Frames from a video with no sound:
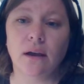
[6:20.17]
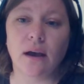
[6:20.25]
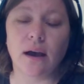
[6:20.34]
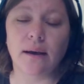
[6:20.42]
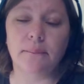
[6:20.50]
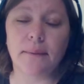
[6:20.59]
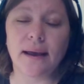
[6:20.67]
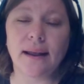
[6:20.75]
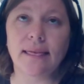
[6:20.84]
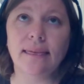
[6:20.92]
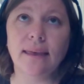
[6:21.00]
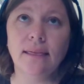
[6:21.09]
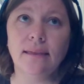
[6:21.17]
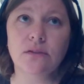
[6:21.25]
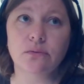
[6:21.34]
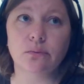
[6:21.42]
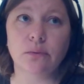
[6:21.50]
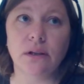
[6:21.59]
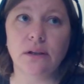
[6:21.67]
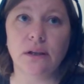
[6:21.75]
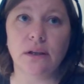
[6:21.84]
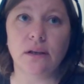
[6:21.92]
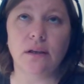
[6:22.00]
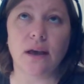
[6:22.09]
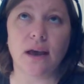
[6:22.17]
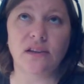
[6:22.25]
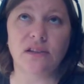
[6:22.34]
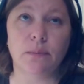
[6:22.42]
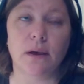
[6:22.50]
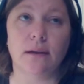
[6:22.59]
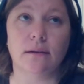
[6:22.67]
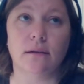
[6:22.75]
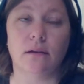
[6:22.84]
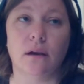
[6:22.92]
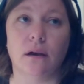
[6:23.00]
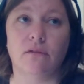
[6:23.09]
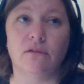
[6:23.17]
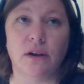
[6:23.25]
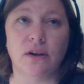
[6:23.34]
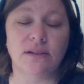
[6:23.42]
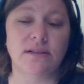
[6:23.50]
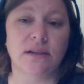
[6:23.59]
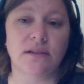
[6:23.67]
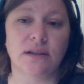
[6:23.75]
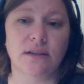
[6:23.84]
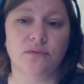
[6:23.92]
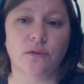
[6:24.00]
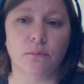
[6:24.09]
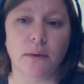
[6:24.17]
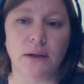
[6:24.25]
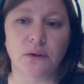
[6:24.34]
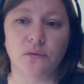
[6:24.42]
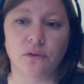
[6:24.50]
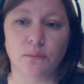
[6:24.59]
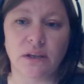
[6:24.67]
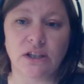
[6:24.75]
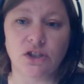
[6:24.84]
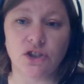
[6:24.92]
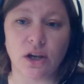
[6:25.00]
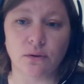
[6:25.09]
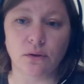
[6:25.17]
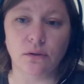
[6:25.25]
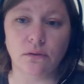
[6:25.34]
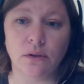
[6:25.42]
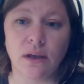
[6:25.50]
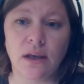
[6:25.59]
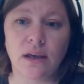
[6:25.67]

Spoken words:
And I think this really has been a very successful model for me in general,